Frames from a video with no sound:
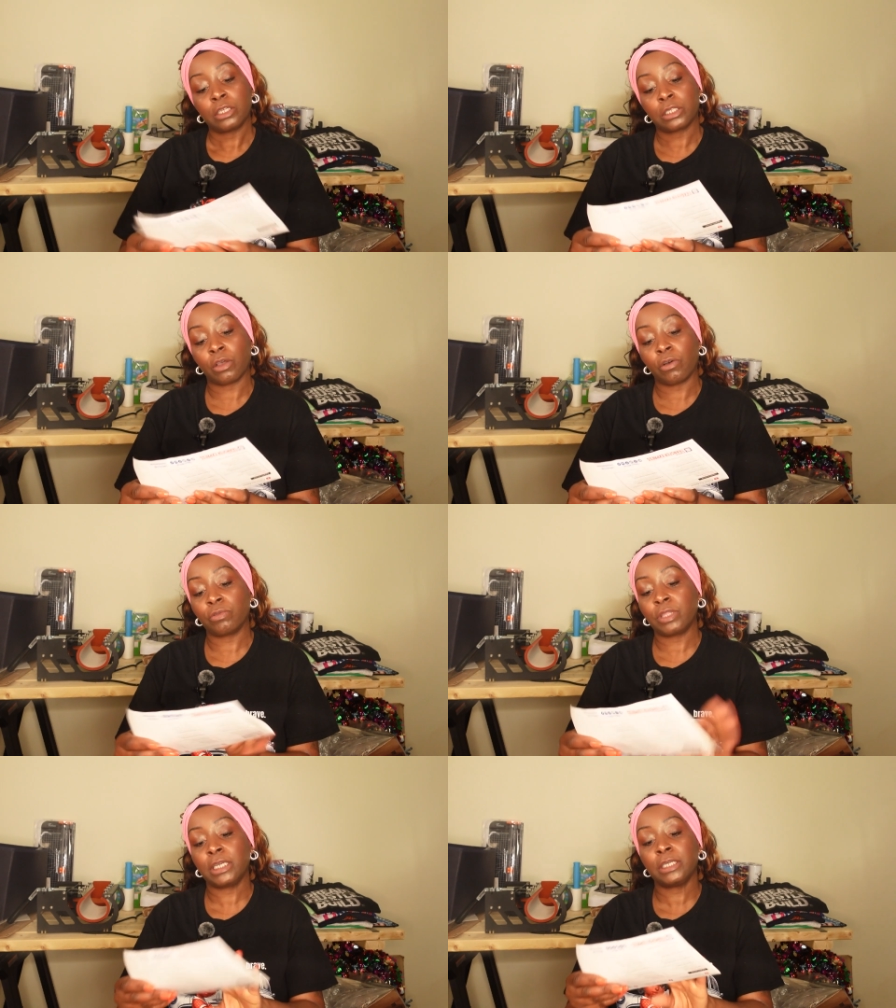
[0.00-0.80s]

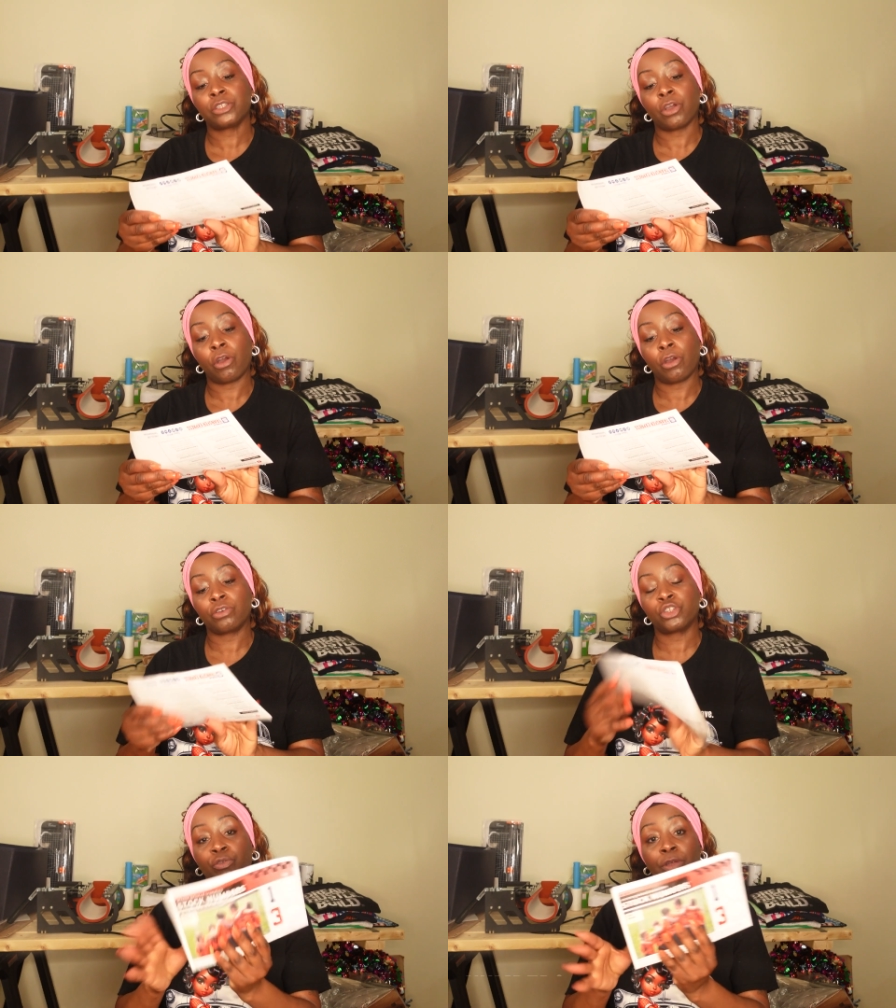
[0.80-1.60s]
So these
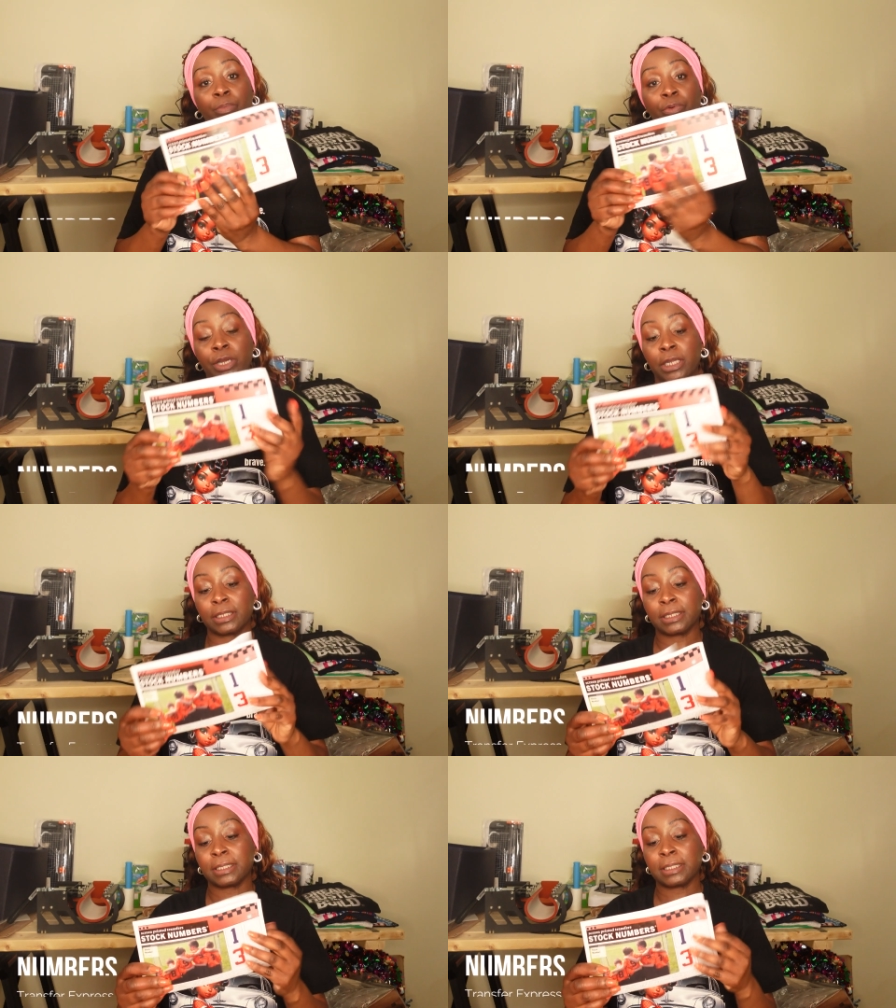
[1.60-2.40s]
are screen printed
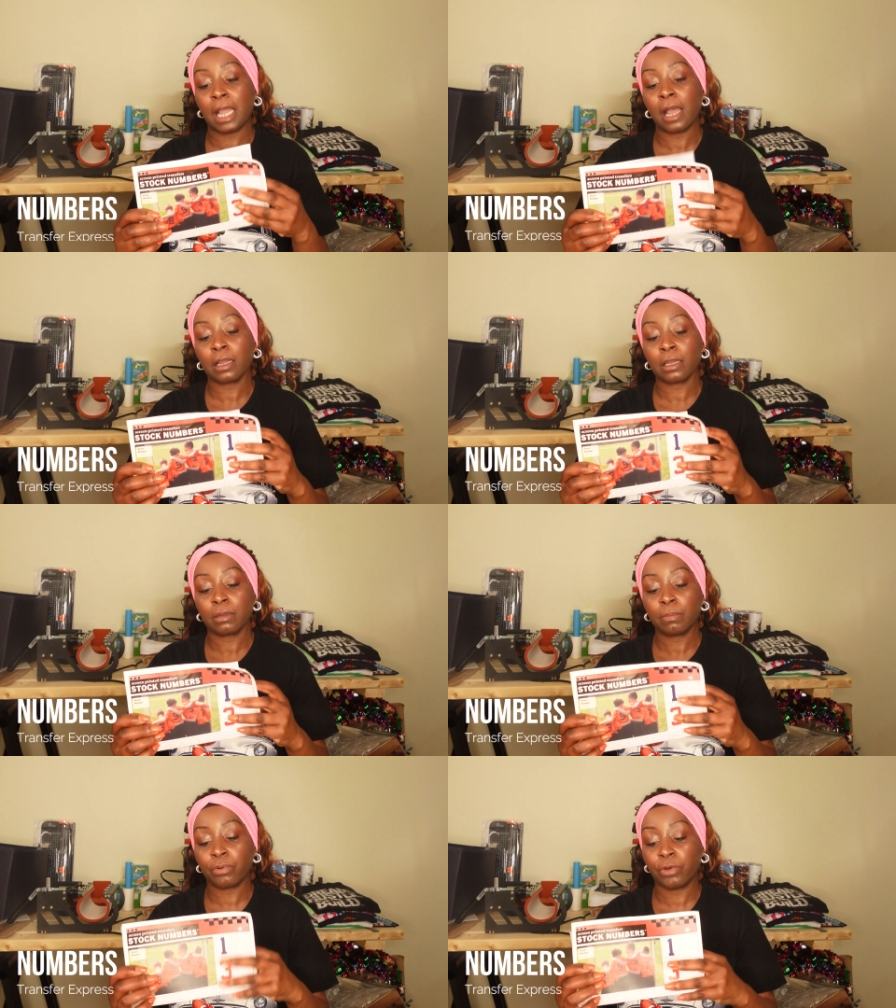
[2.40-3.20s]
stock
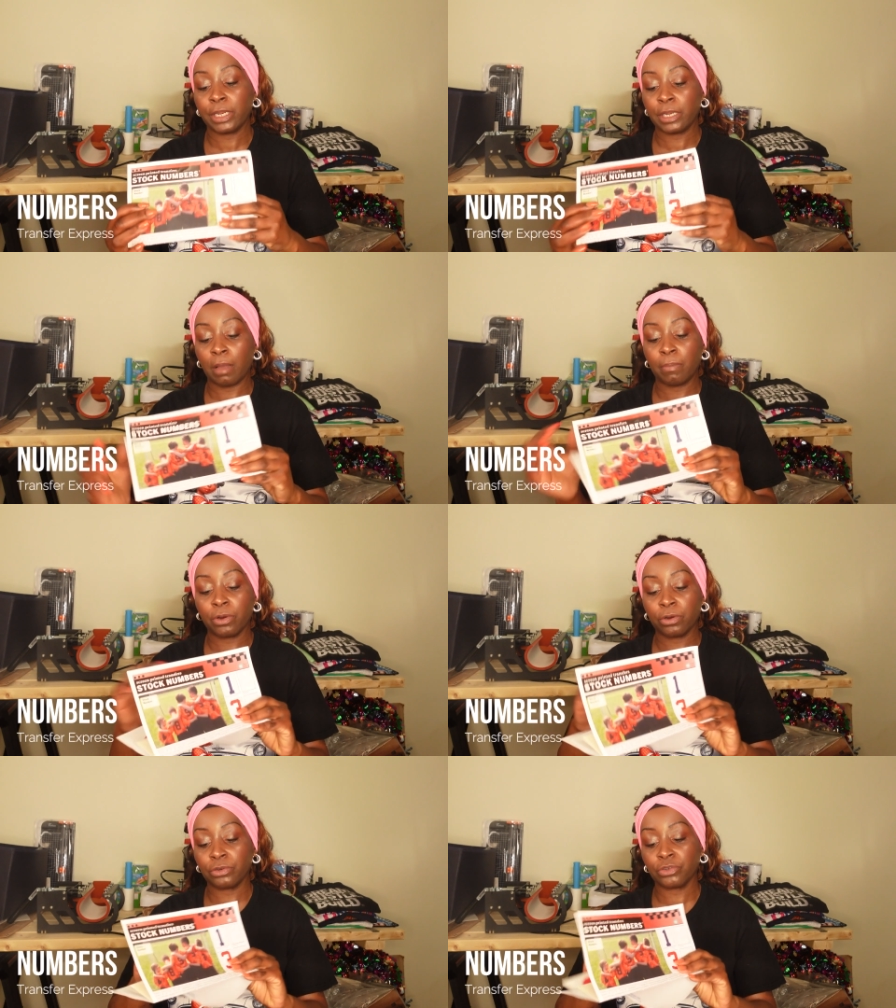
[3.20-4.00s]
print
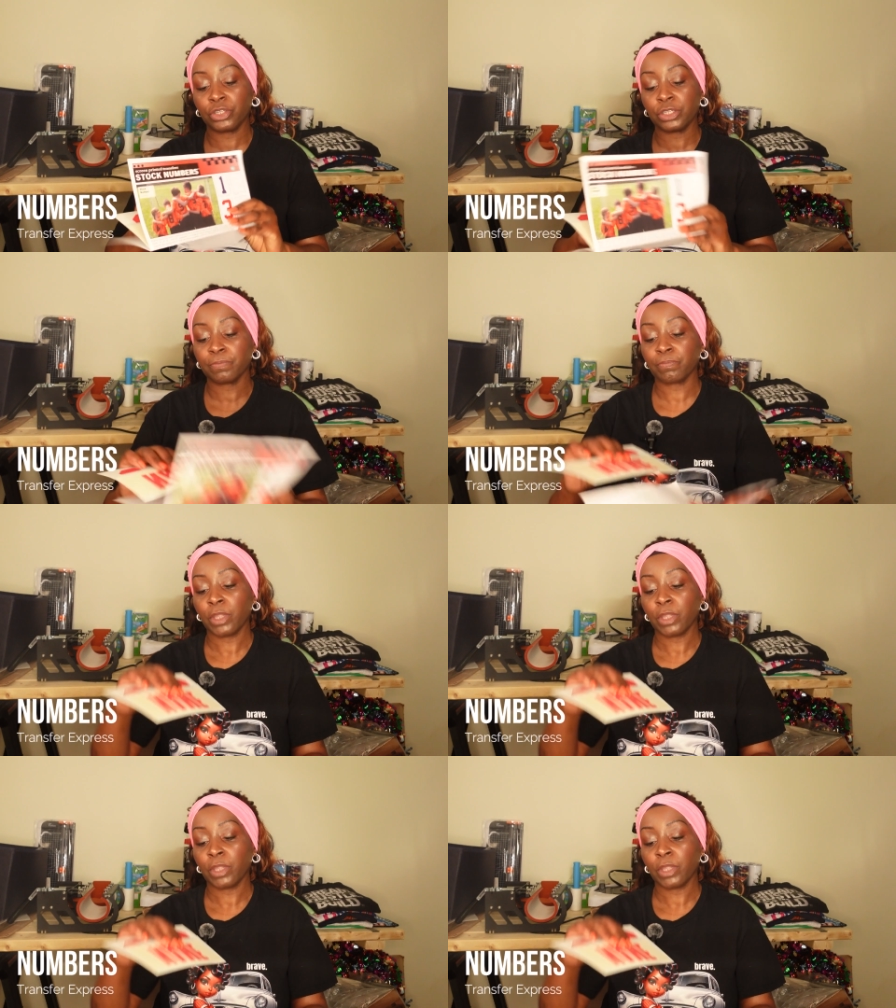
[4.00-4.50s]
numbers.